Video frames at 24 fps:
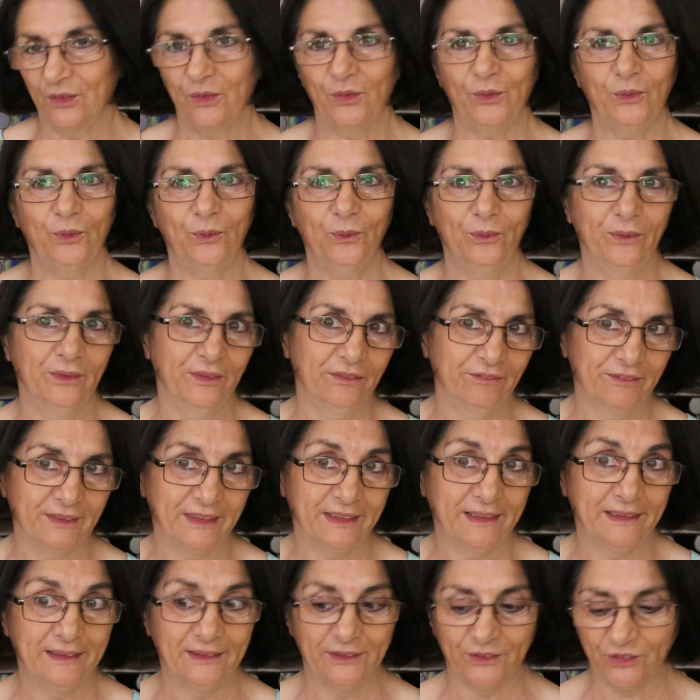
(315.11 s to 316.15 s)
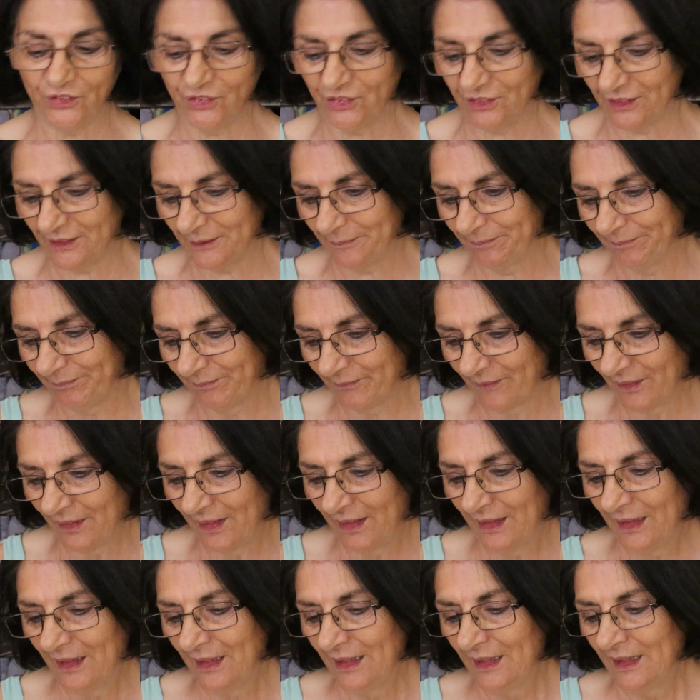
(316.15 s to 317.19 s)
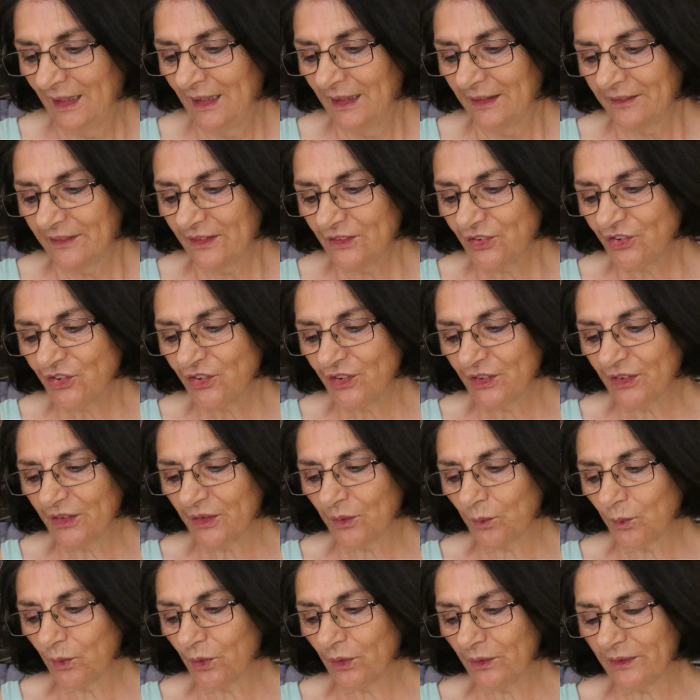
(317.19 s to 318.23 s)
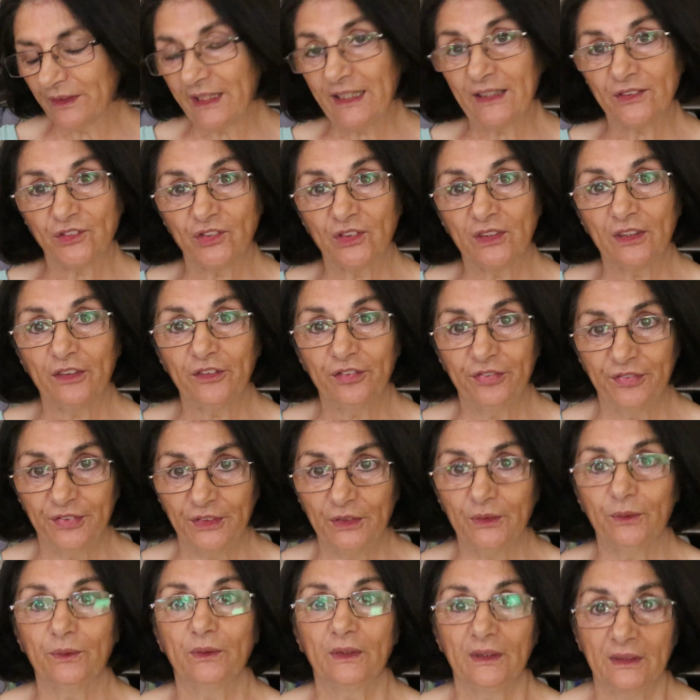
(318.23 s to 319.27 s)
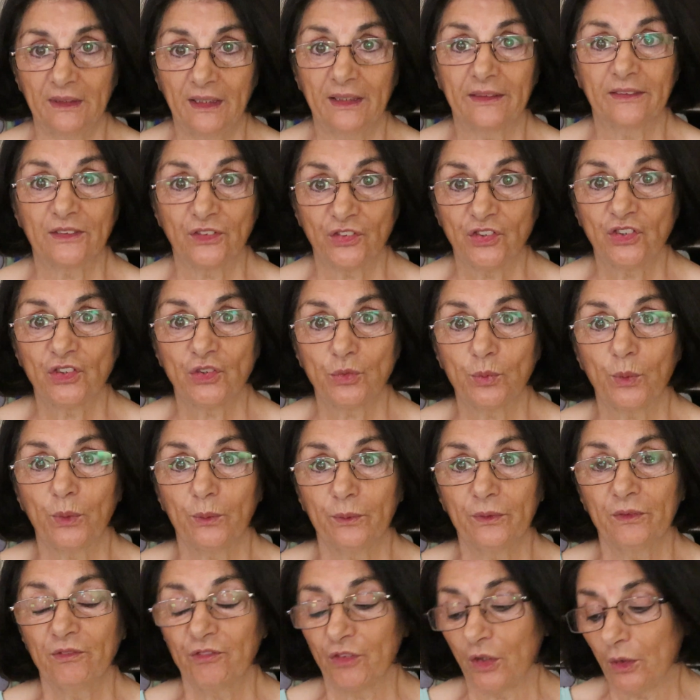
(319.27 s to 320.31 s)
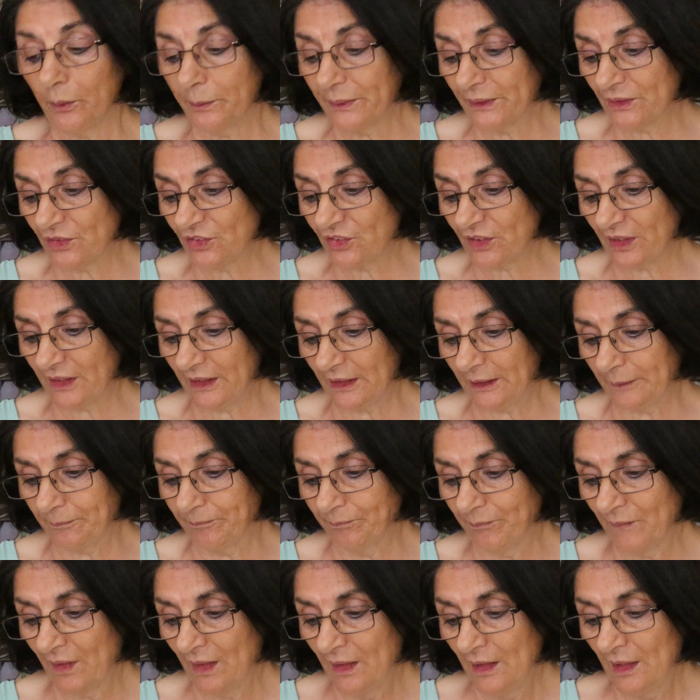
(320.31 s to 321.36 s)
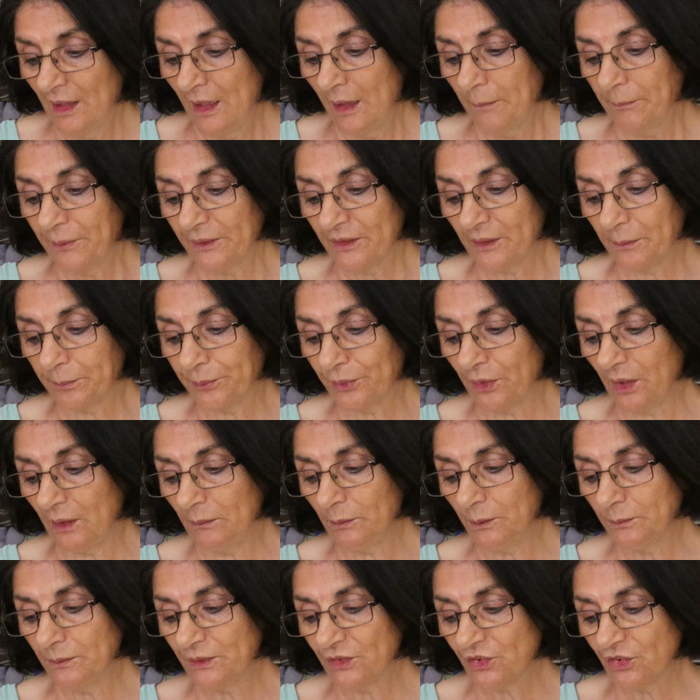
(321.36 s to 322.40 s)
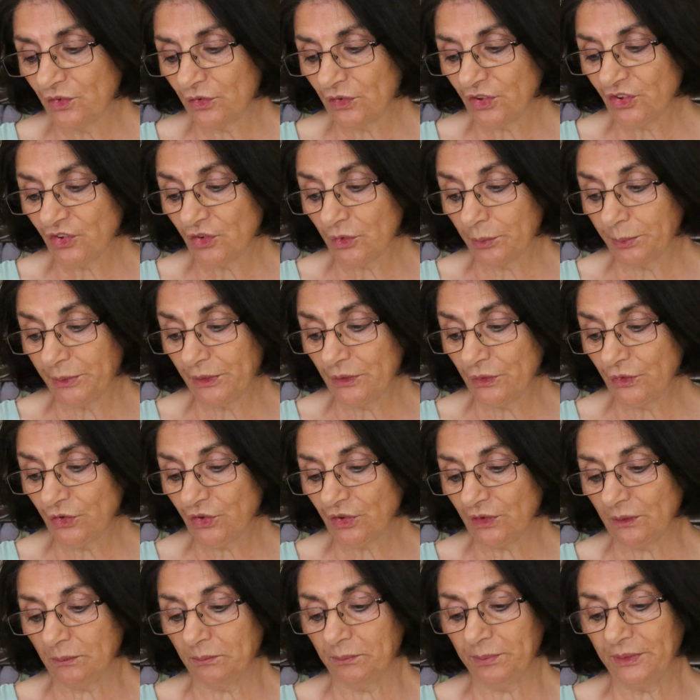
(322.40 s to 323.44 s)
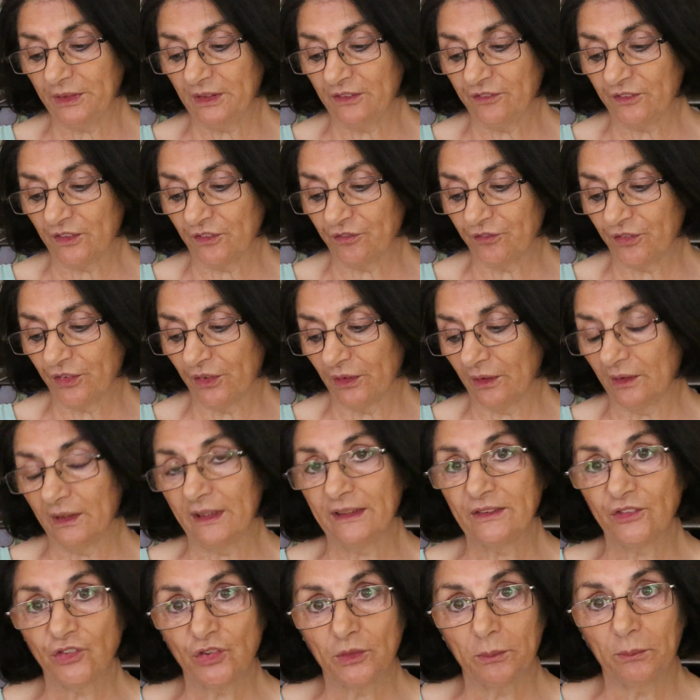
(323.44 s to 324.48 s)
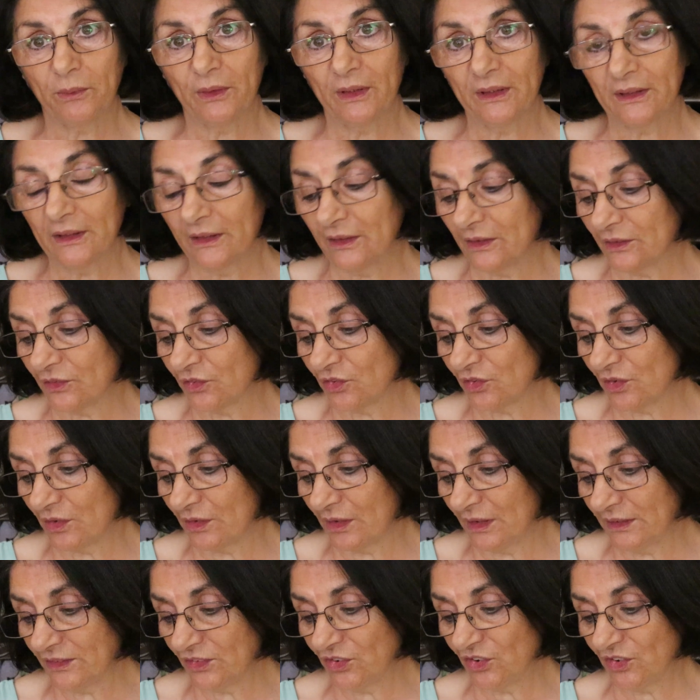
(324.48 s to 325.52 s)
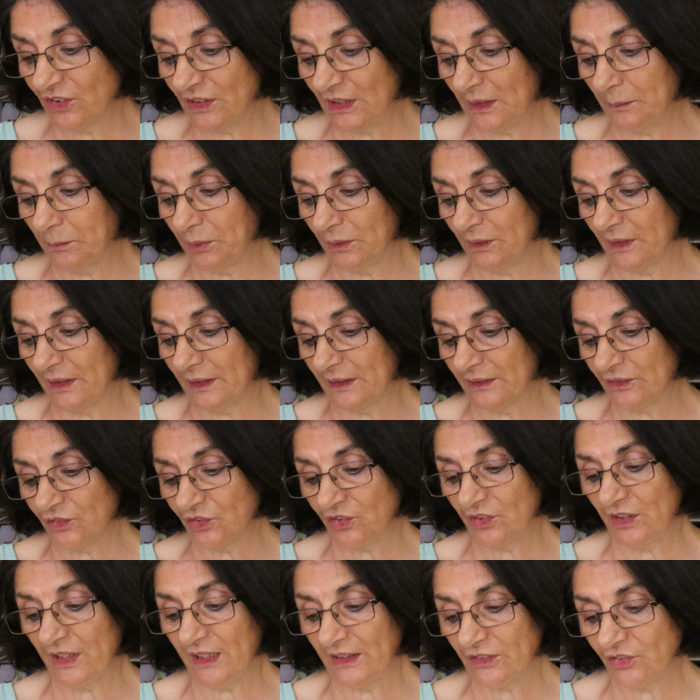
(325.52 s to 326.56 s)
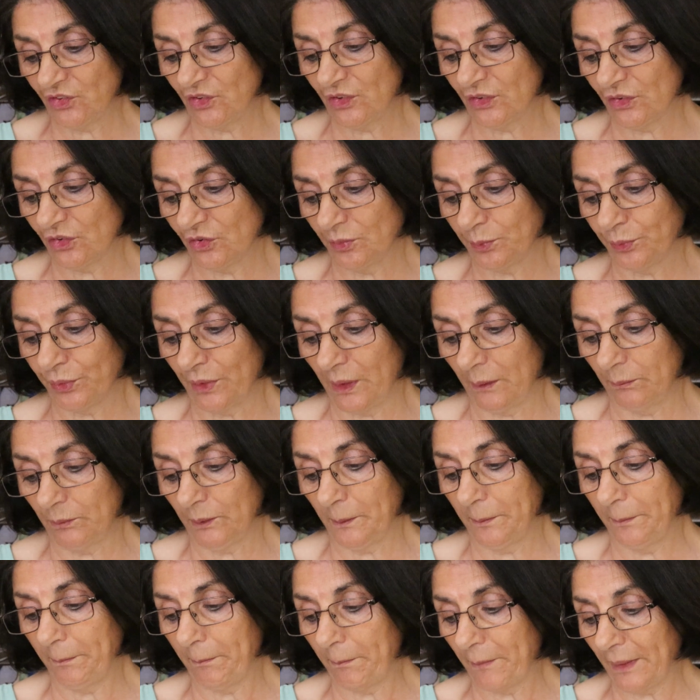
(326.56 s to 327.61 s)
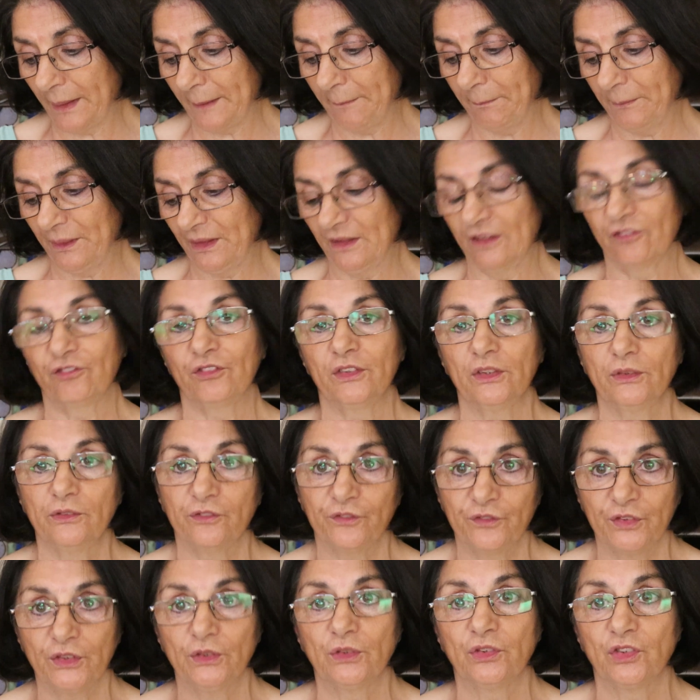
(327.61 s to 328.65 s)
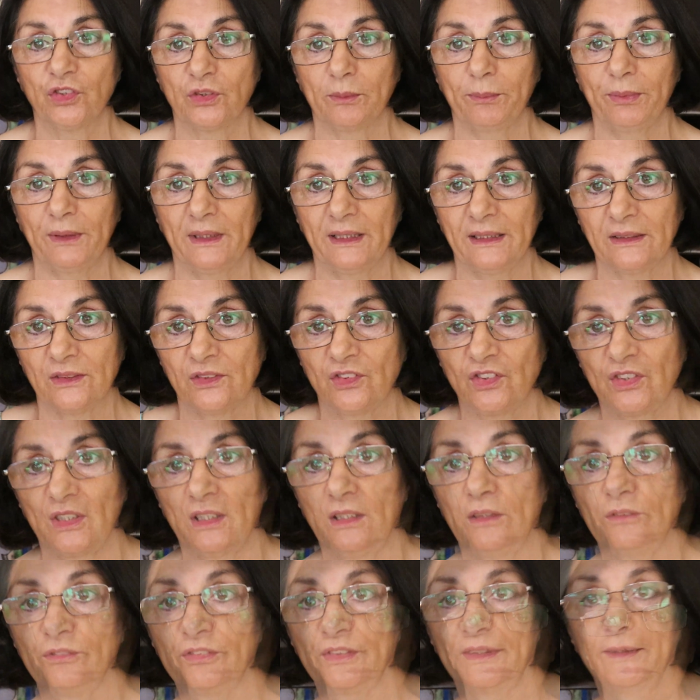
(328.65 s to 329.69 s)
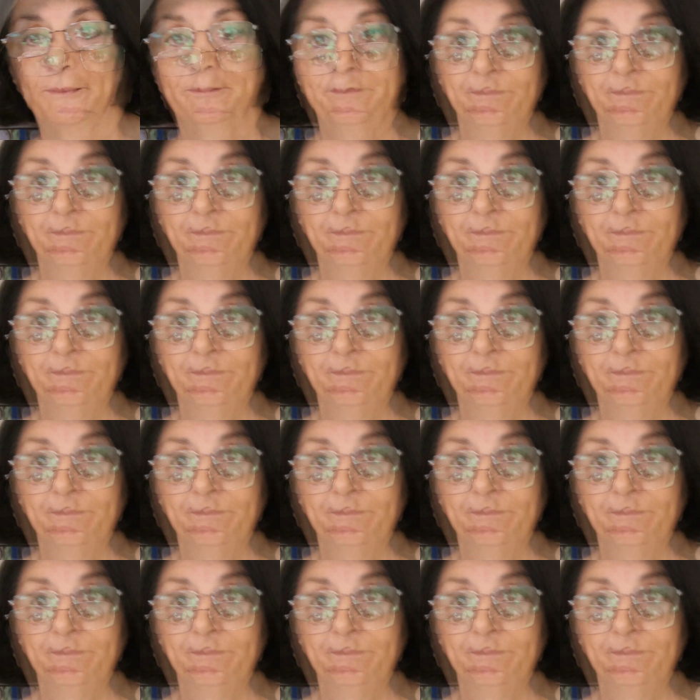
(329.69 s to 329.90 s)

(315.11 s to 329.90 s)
Who would have guessed? This year the world has enough food. Yeah, this is what we've all been saying. But the problem is distribution. But if the fertilizer market is not stabilized, next year's problem might be the food supply itself.